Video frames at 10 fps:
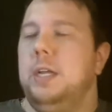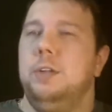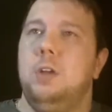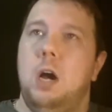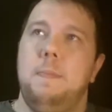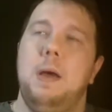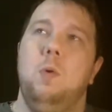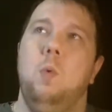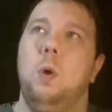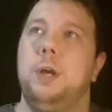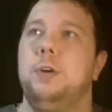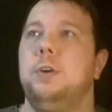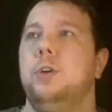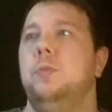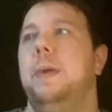You're talking about a
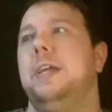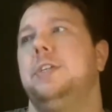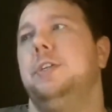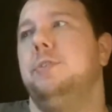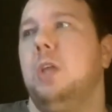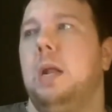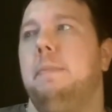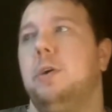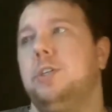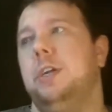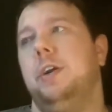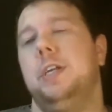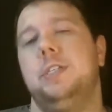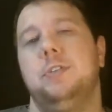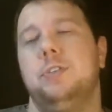warrior who basically used a lot of
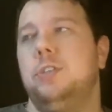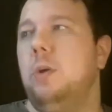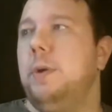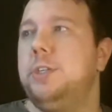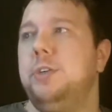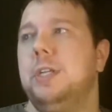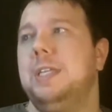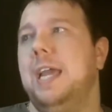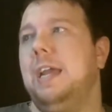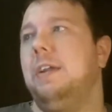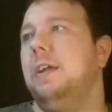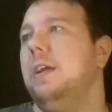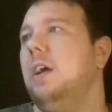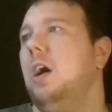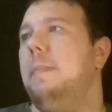mercenaries. There's so much you can take
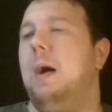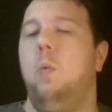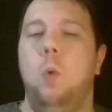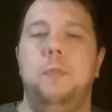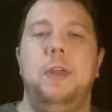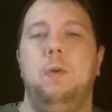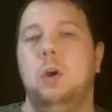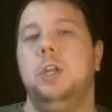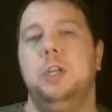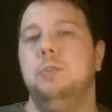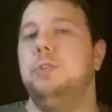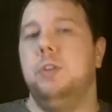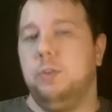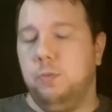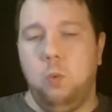about what they could have used
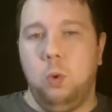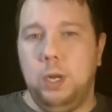in their